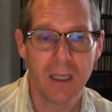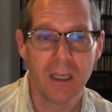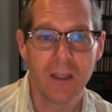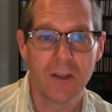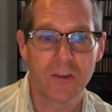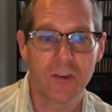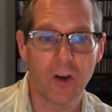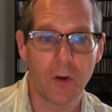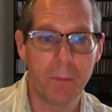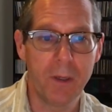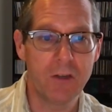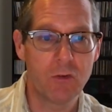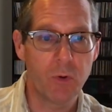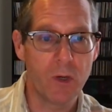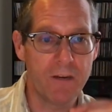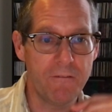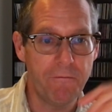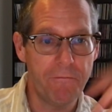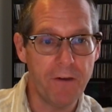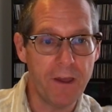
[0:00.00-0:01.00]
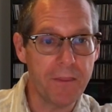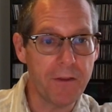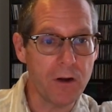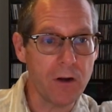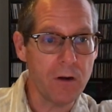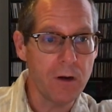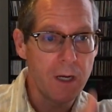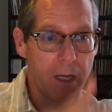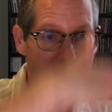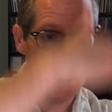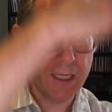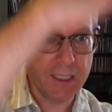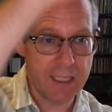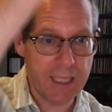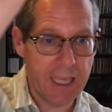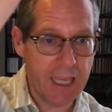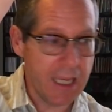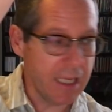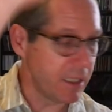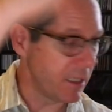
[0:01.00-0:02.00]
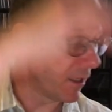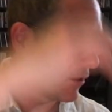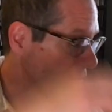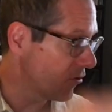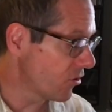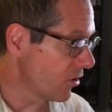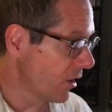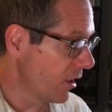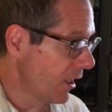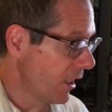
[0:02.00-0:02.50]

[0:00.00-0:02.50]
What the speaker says: So between feather and canyons,